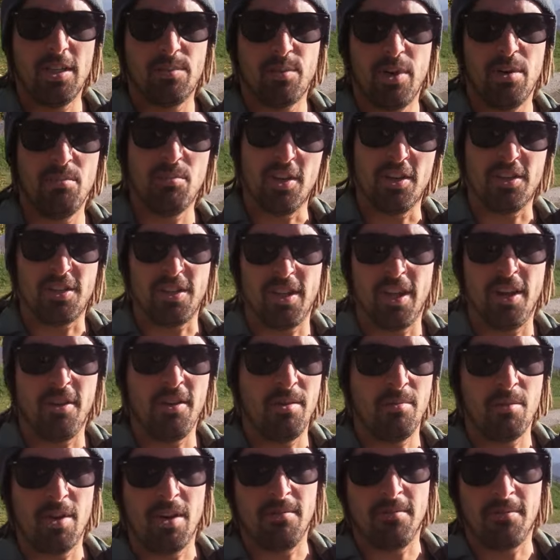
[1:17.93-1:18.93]
is pretty much the
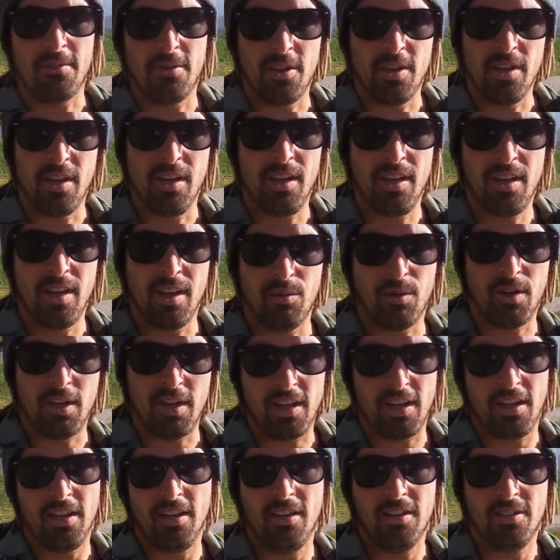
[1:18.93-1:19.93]
only month of the year
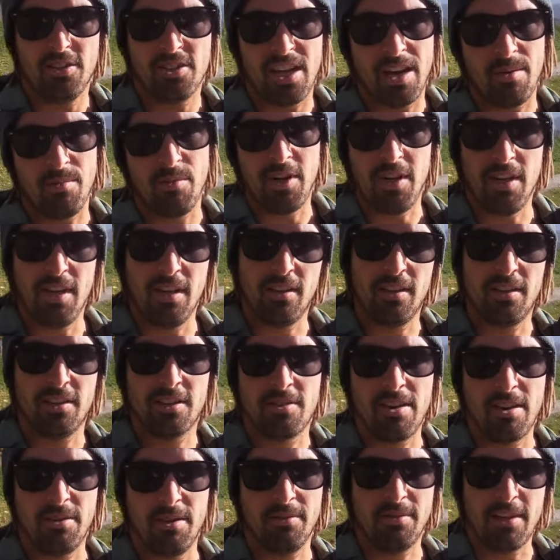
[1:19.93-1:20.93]
where Chamonix and the
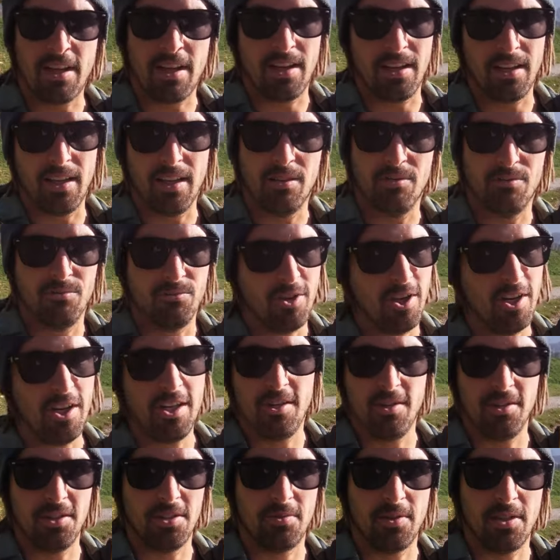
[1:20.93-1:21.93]
surrounding valley
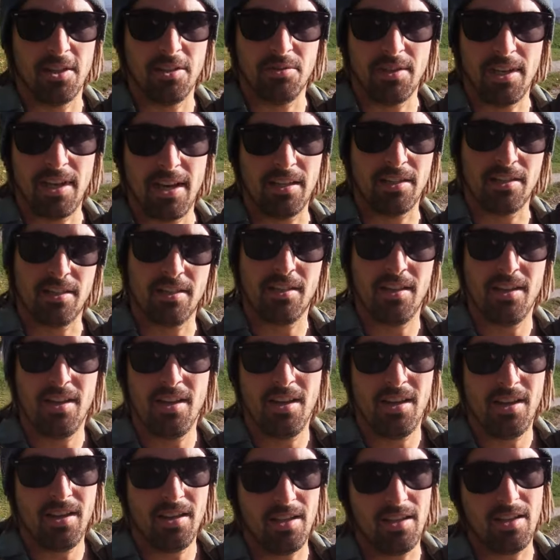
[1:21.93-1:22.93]
really does feel dead.
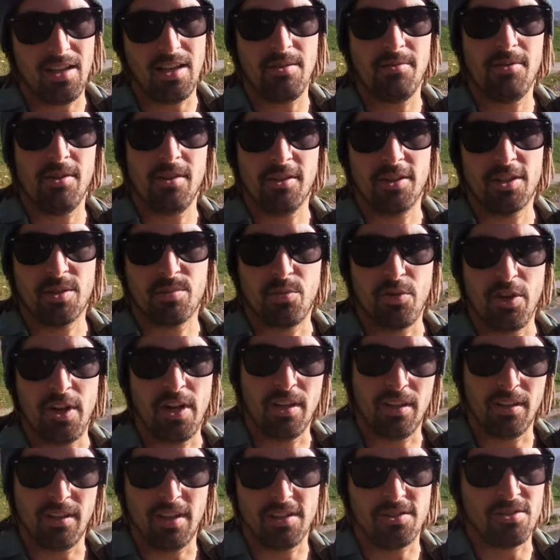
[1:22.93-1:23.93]
Even in
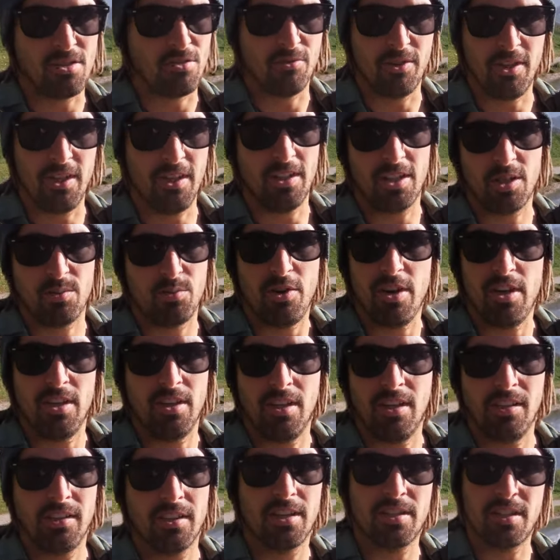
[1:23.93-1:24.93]
spring, there's not really a
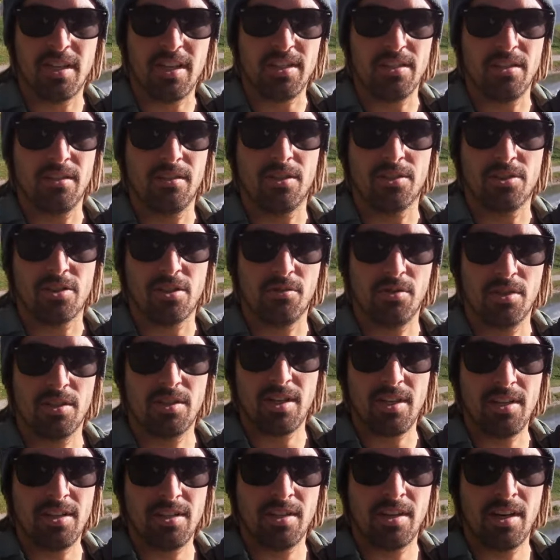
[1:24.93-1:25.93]
spring into season or shoulder
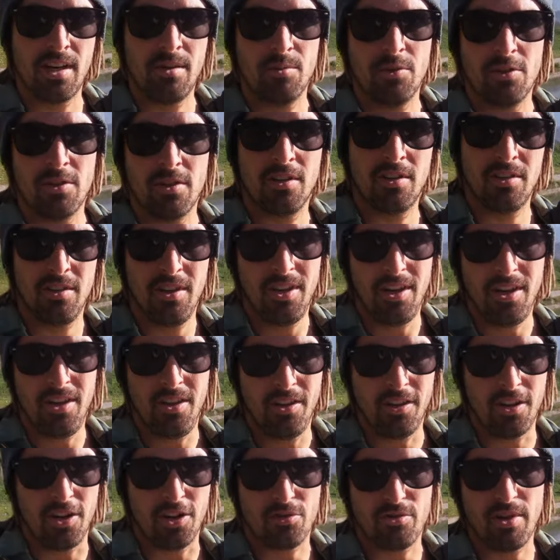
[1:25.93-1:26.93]
season anymore.
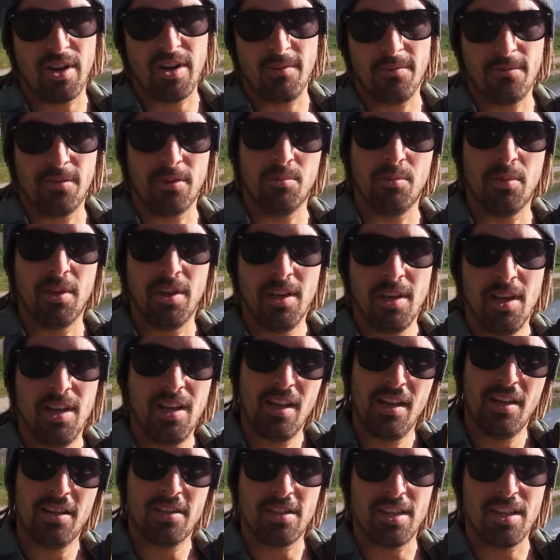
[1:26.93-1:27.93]
You go straight from
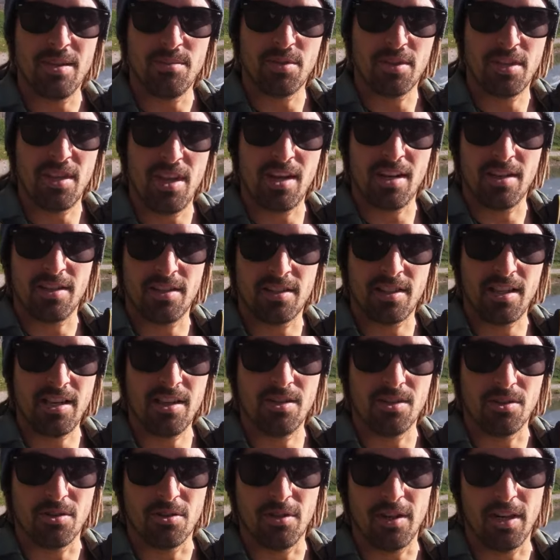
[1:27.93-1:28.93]
steep skiing and ski
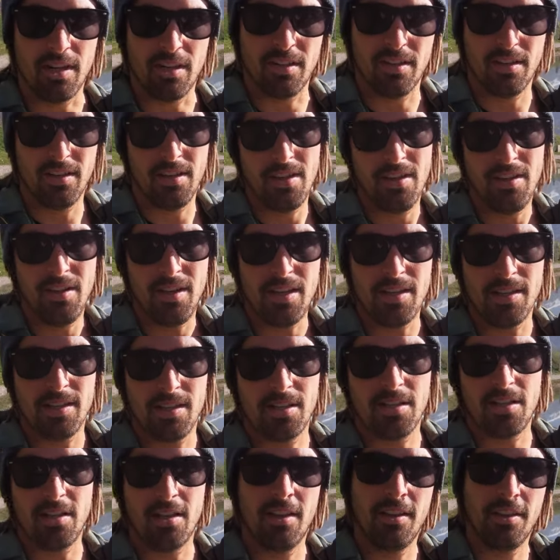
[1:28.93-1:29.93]
touring
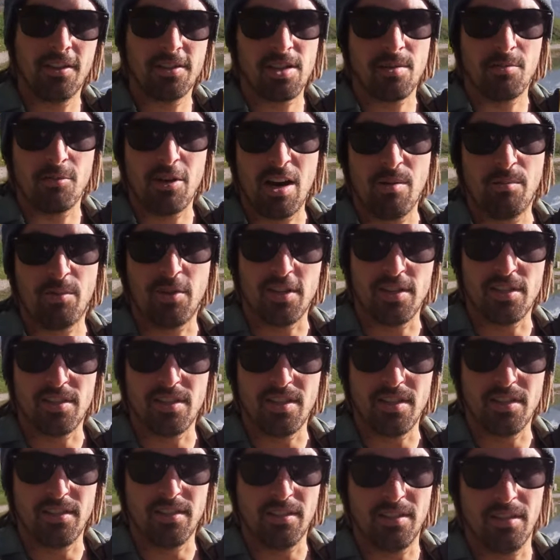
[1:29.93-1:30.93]
into the summer alpine
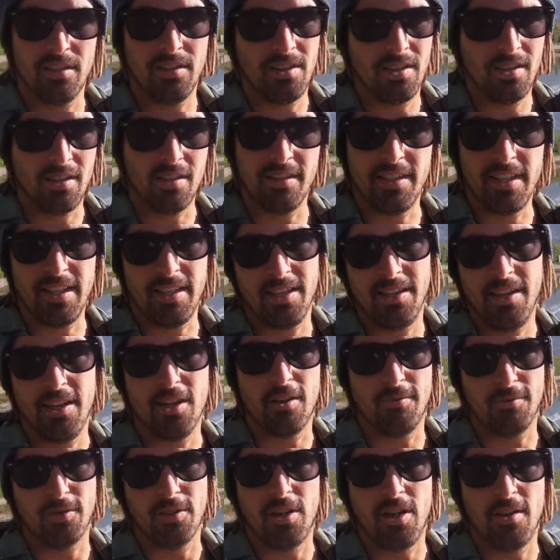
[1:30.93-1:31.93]
season. Indeed, they
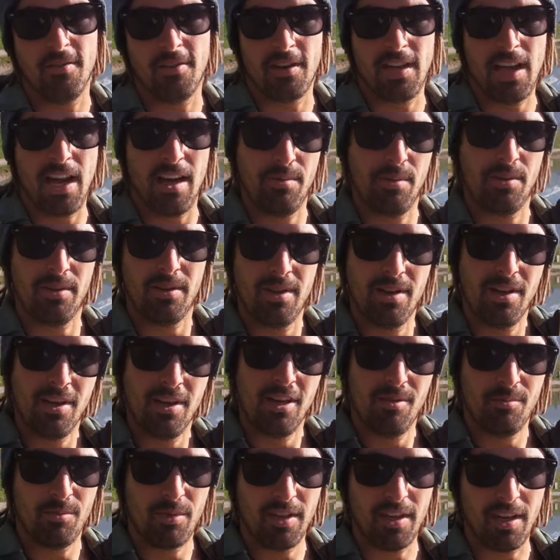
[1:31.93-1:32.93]
often overlap.
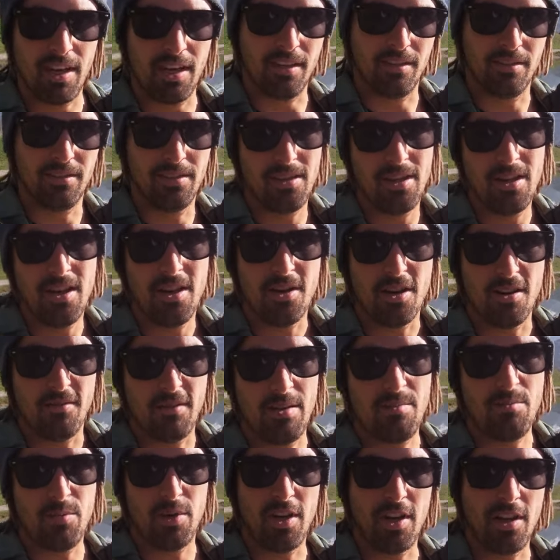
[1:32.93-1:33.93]
But yeah,
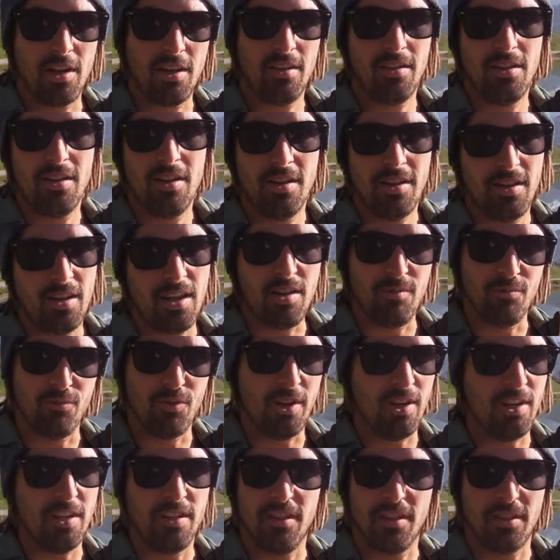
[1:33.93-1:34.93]
November, it
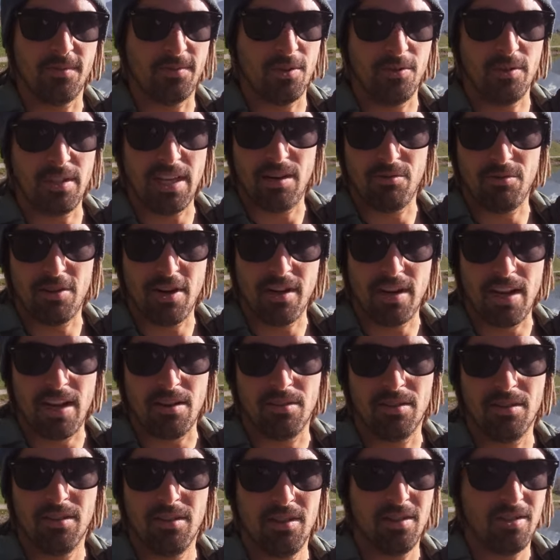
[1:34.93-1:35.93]
really does feel dead right
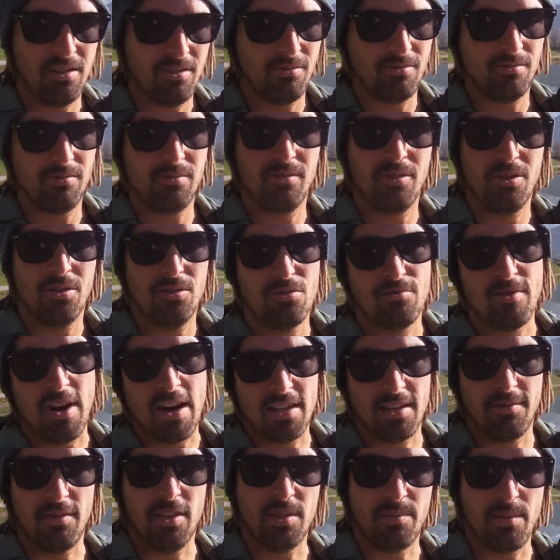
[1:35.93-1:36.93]
now. All
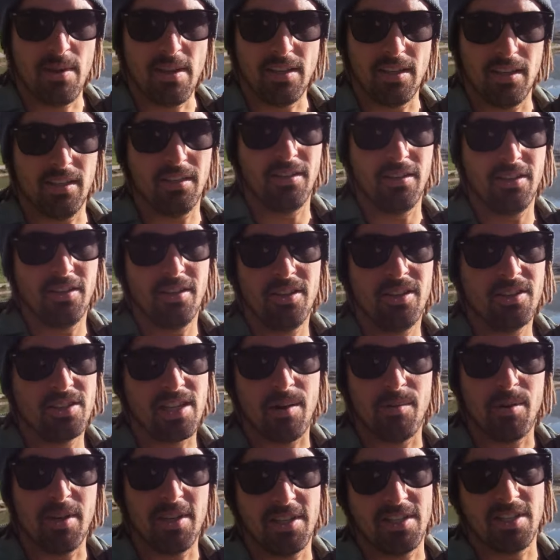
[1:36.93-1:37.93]
relatively speaking,
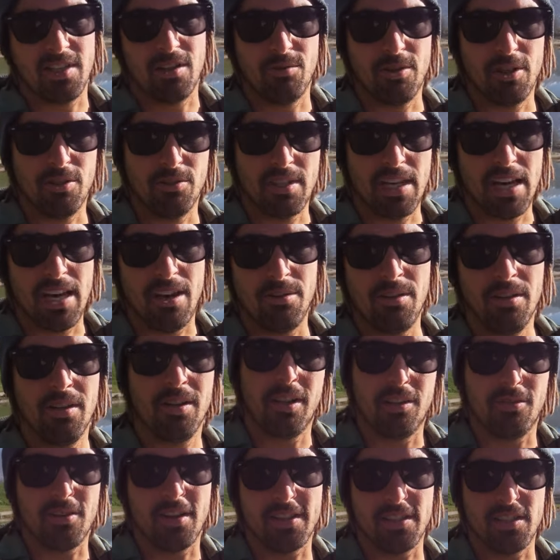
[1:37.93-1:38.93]
Chamonix is still a real town.
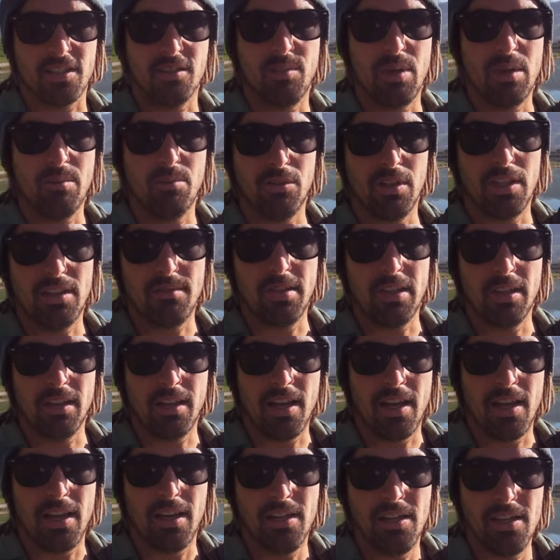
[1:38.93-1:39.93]
There are still people living
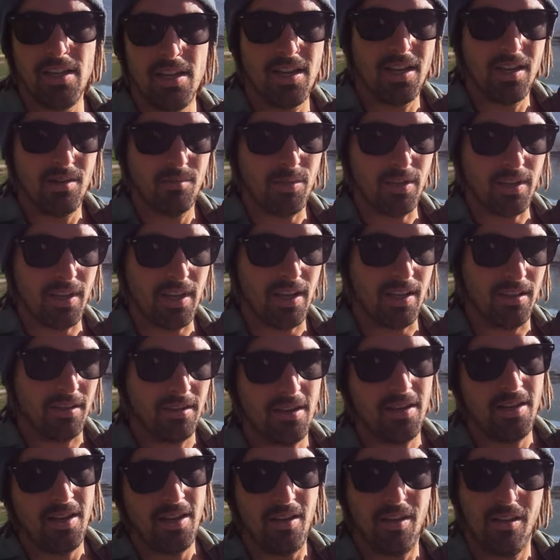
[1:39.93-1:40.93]
there. But yeah,
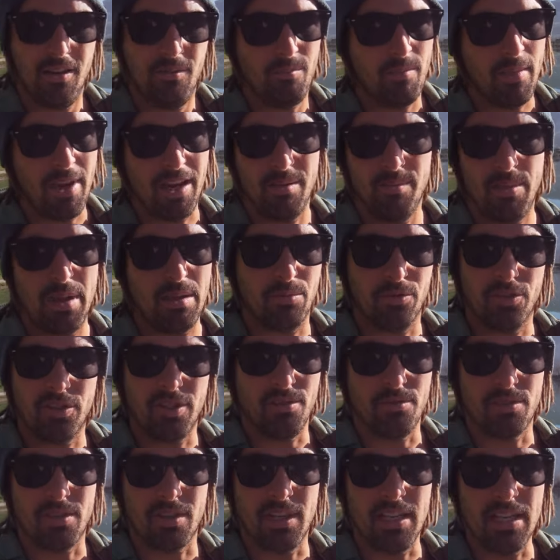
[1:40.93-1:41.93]
Many people
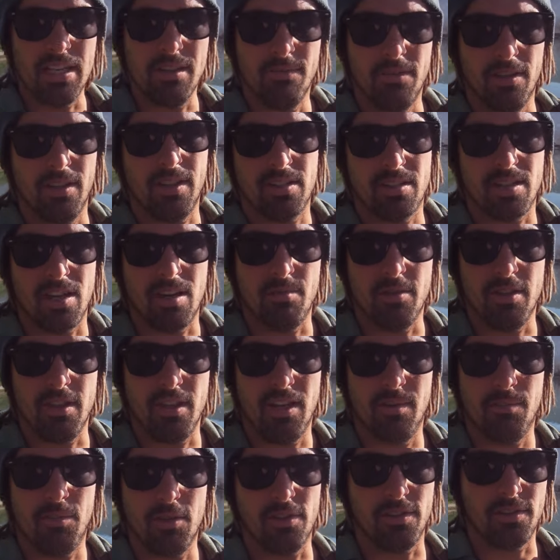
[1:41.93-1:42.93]
choose to leave at this time of
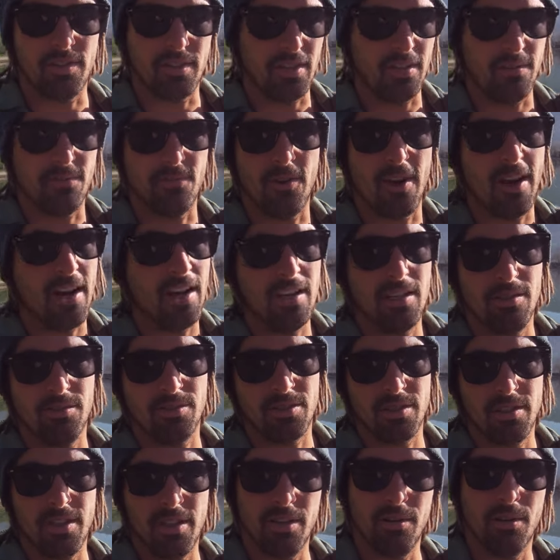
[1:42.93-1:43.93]
year because there's very little
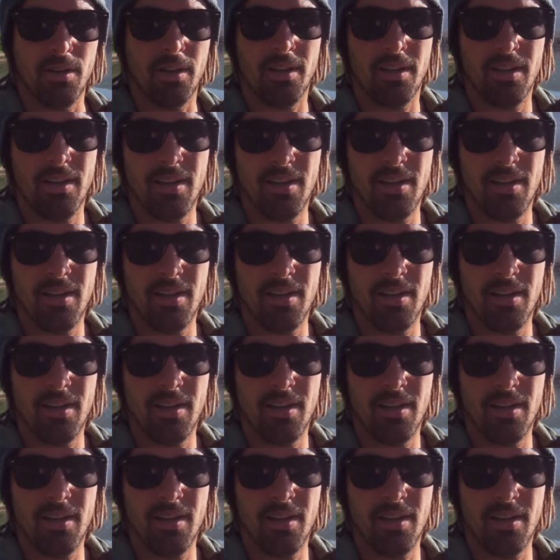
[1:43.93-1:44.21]
to do.